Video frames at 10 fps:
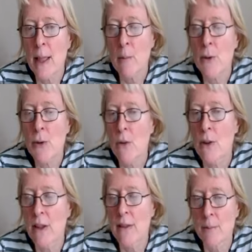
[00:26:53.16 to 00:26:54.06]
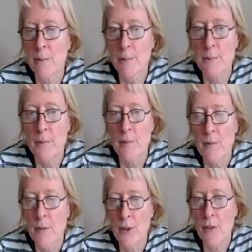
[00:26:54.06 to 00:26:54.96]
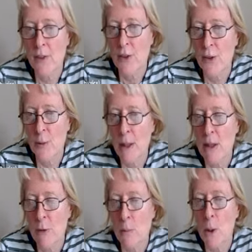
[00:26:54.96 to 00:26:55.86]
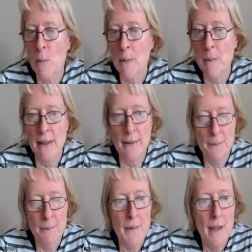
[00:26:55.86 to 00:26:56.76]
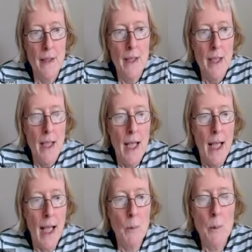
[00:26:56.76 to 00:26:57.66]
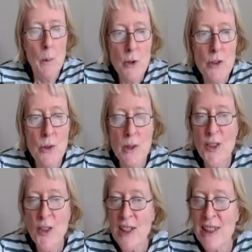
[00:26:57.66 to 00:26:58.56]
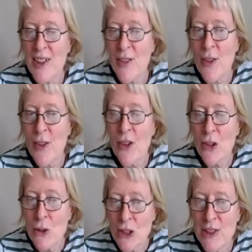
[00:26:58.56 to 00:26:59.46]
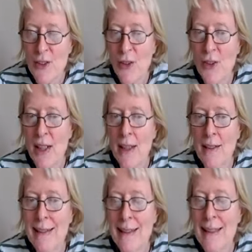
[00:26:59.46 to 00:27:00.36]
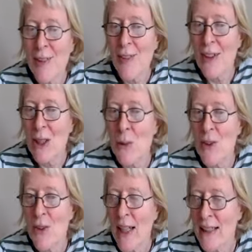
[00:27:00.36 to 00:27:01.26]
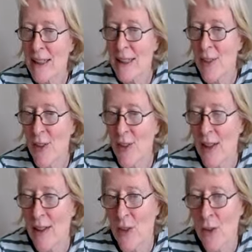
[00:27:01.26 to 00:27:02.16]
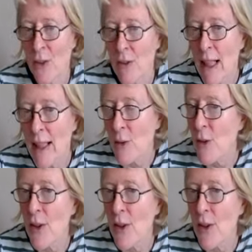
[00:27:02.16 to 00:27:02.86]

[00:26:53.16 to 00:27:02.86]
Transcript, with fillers: Hamiltonian. So this is P for problem here. And we want to do it such that the solution state is the lowest energy state, so the ground